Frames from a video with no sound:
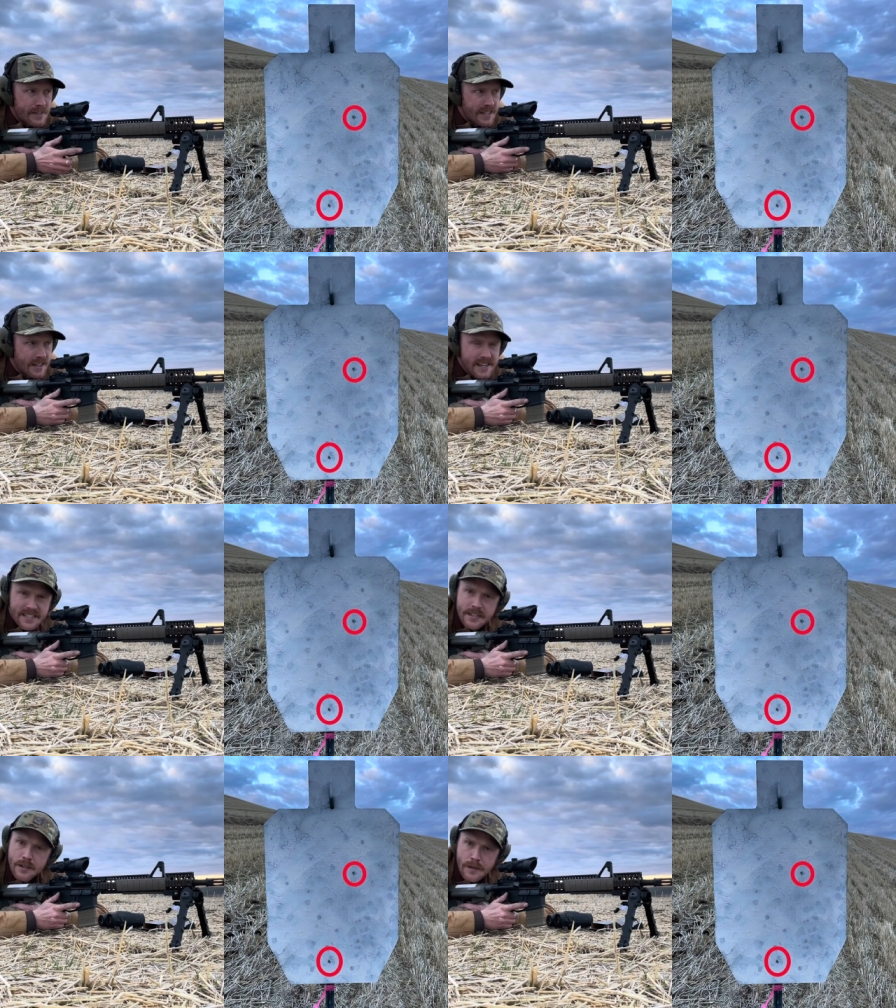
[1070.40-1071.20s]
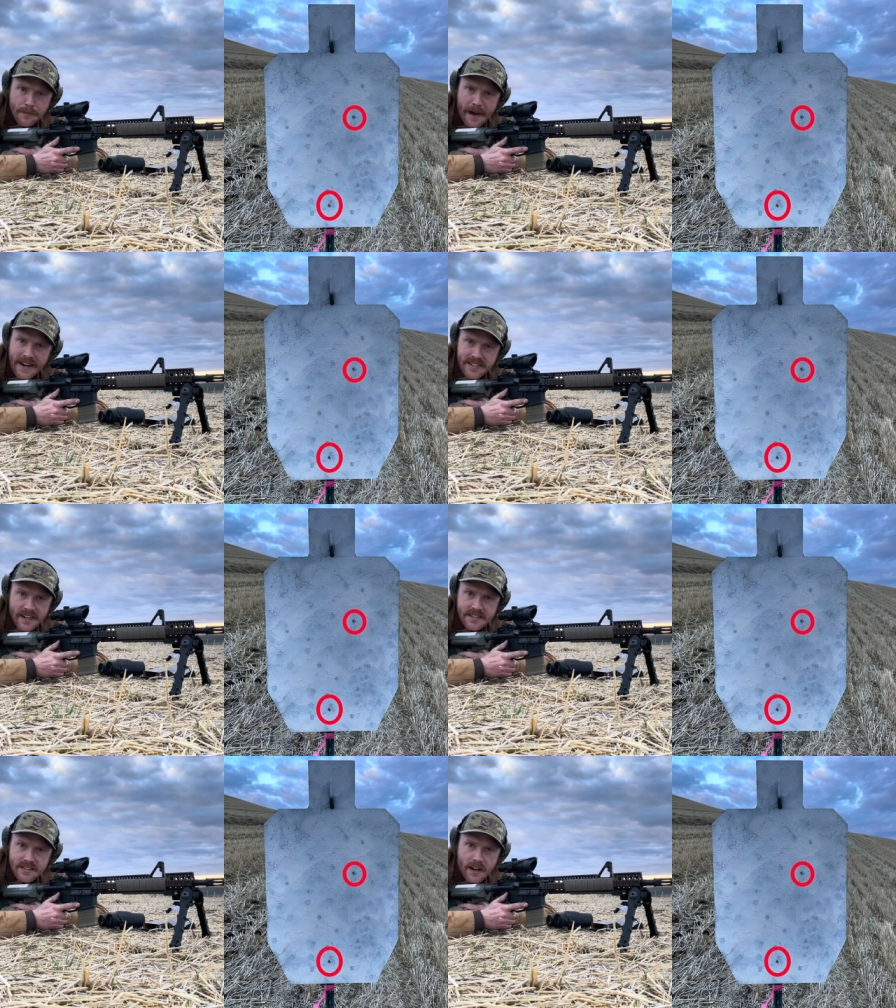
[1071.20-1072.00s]
was at least two impacts that
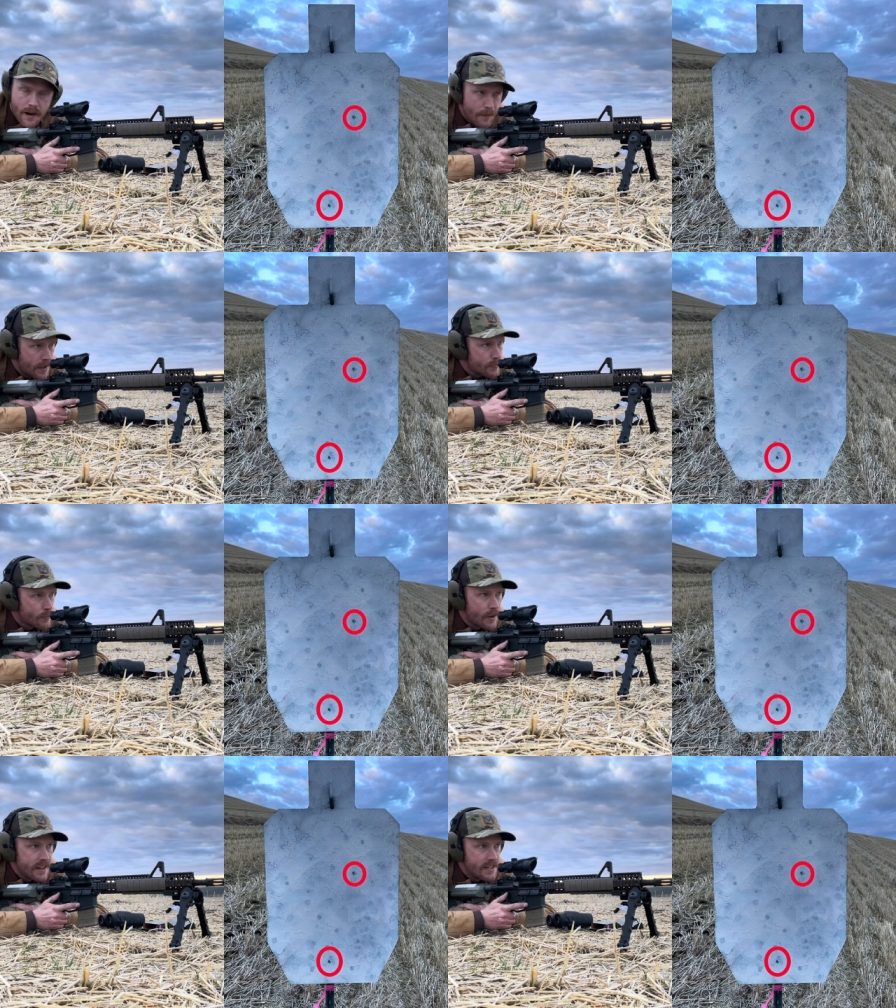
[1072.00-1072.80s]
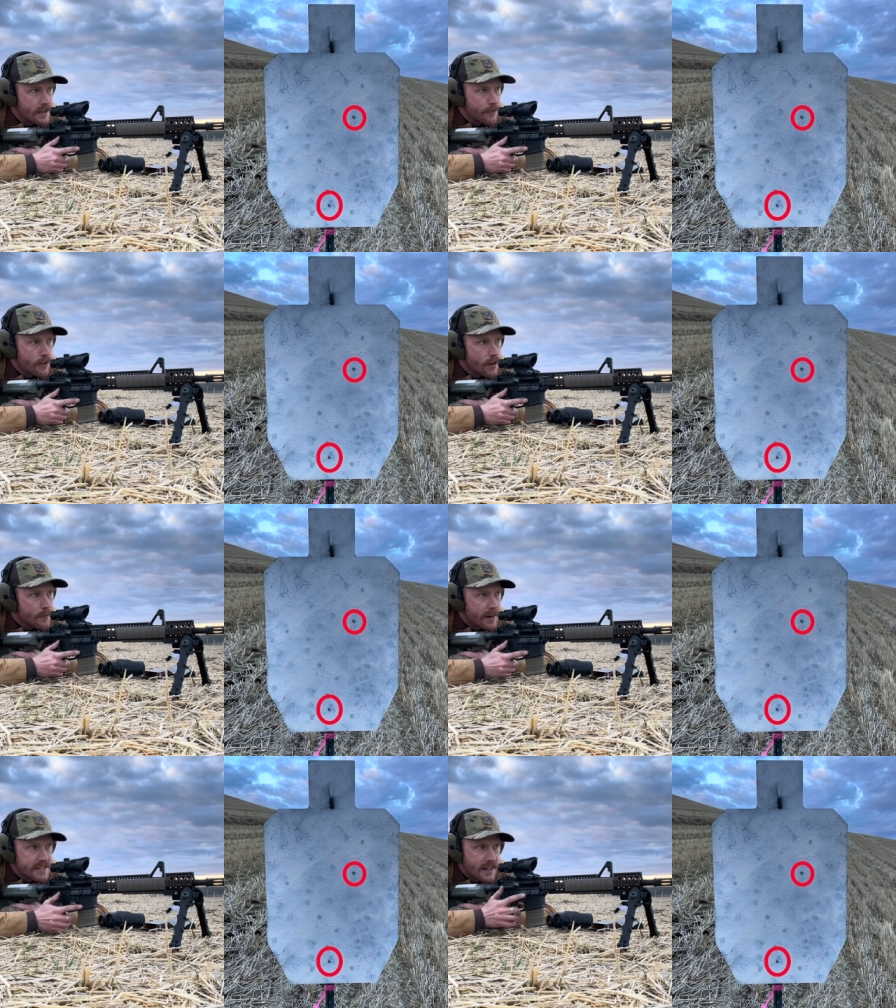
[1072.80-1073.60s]
I saw, but really difficult
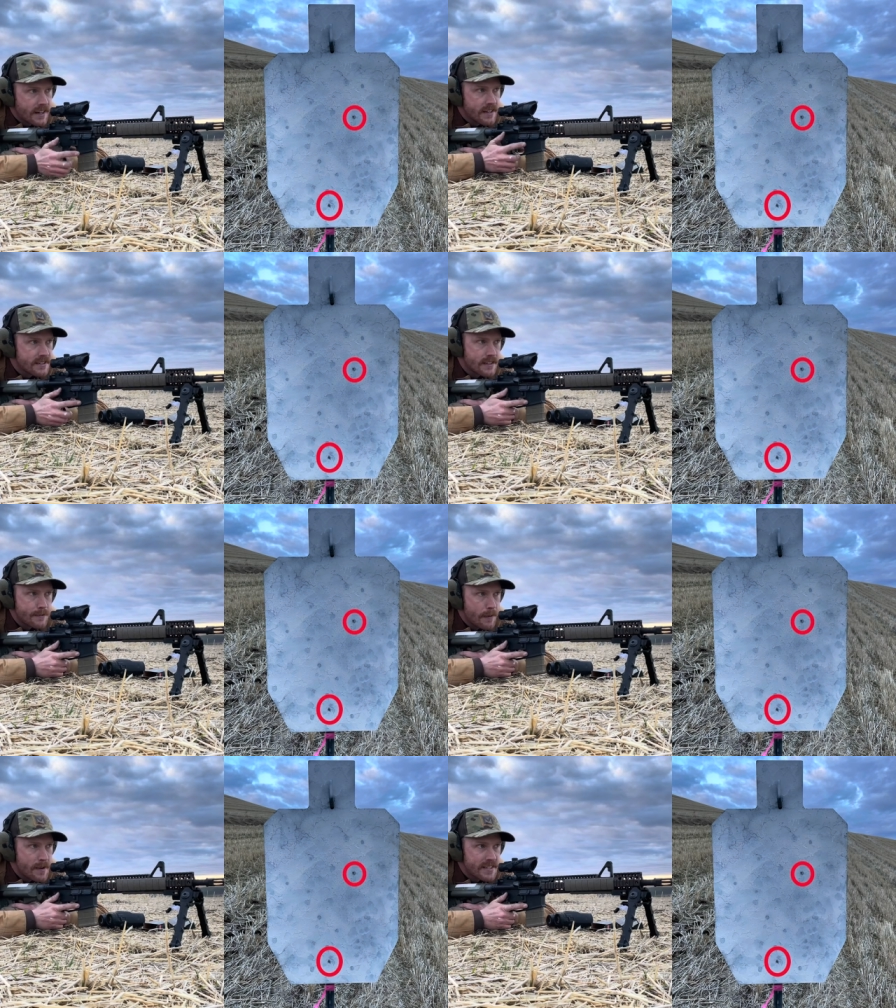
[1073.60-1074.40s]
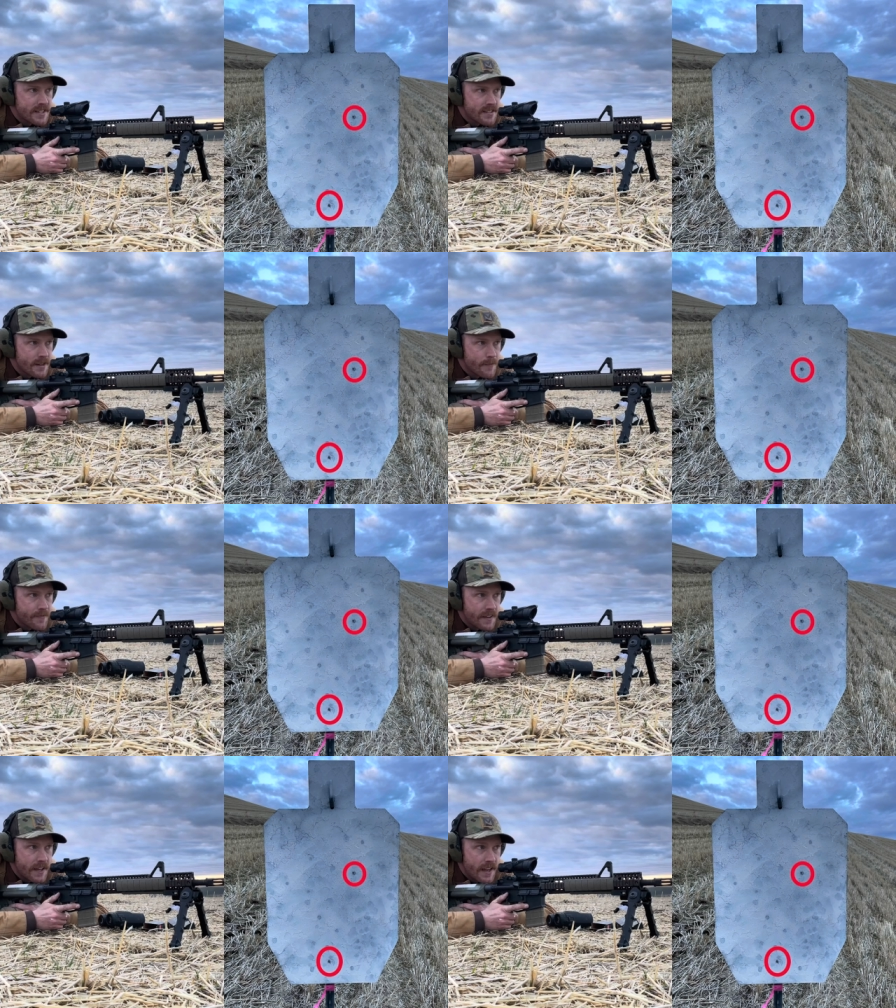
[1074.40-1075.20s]
because I couldn't see my misses.
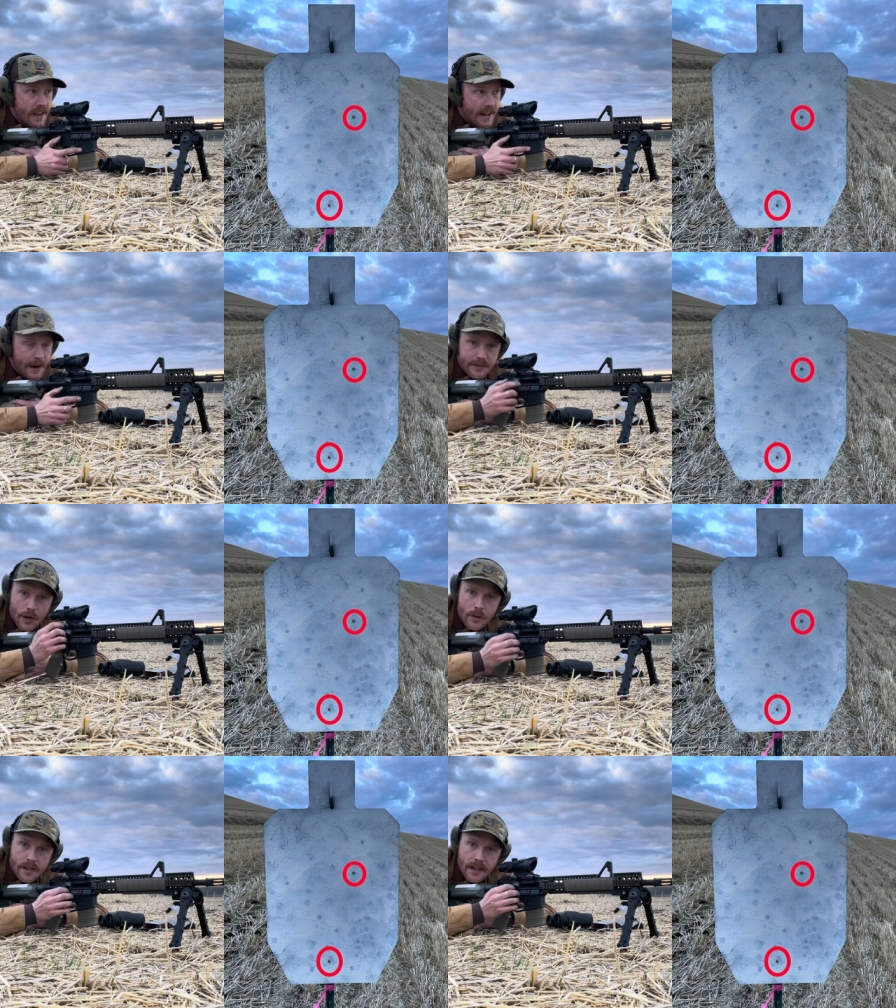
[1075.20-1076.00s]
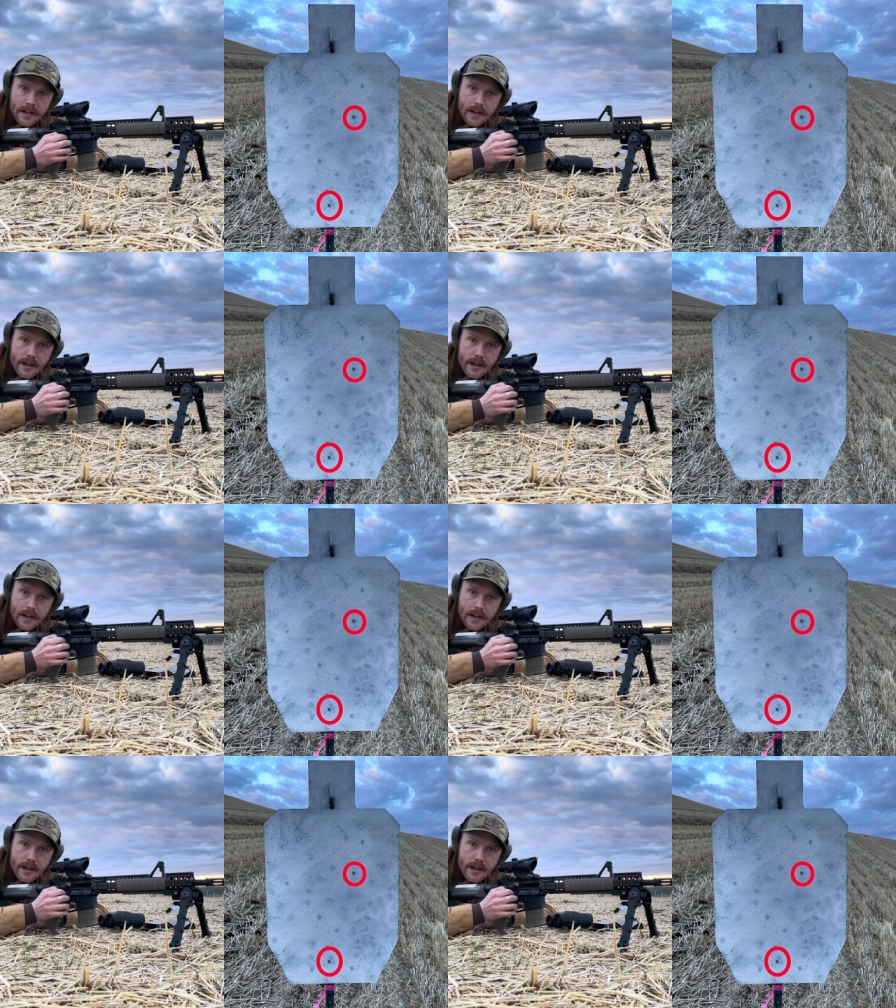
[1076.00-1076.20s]
And I was holding